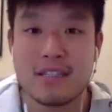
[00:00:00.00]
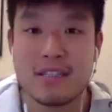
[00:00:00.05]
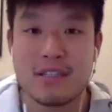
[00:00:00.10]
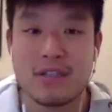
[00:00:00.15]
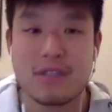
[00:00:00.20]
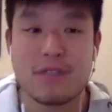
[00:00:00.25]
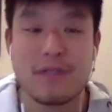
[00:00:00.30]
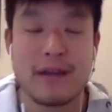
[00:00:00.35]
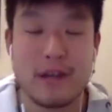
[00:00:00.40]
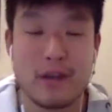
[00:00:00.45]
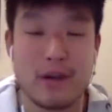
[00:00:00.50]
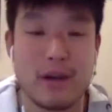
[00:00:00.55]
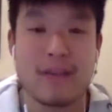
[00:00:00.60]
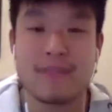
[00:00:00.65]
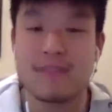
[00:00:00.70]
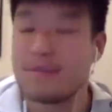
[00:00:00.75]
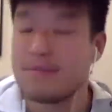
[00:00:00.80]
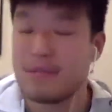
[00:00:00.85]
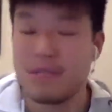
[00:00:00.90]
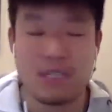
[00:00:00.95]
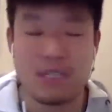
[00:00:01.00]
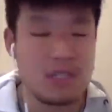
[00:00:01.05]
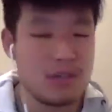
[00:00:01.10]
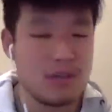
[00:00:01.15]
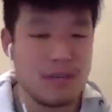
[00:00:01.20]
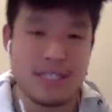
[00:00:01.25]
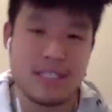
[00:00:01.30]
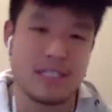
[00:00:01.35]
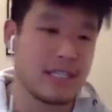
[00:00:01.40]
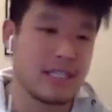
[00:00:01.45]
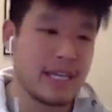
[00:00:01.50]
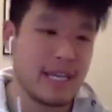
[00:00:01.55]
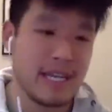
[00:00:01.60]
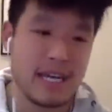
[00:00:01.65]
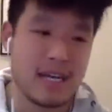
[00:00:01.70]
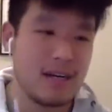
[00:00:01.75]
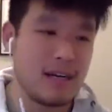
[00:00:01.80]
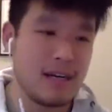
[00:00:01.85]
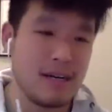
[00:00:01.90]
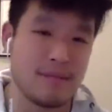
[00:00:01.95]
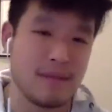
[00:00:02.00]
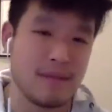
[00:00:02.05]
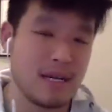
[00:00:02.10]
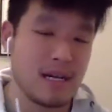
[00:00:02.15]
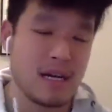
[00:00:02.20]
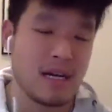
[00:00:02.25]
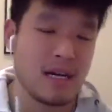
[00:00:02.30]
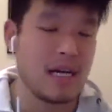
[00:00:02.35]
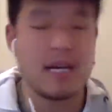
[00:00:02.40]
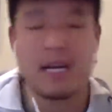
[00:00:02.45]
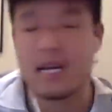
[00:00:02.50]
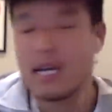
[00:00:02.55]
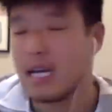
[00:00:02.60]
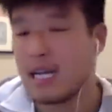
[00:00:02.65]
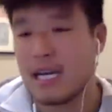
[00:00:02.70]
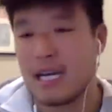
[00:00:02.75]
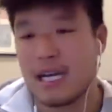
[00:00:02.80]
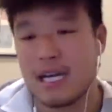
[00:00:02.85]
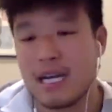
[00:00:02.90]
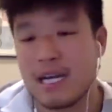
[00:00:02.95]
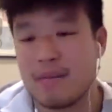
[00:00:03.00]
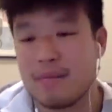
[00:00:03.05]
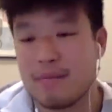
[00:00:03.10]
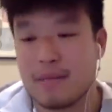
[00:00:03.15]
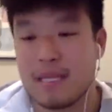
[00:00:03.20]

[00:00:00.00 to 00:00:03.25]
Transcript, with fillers: So if I know I have something to do, I just get out. I'm like, all right, I got it, I got it.